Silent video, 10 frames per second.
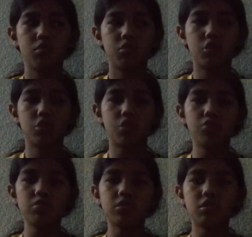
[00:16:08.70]
Just
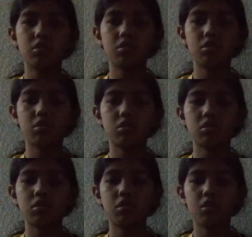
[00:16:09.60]
those? No.
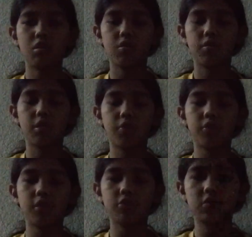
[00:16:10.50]
Then what
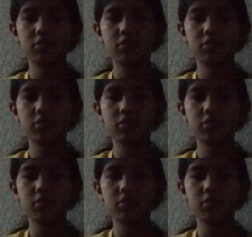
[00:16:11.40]
else?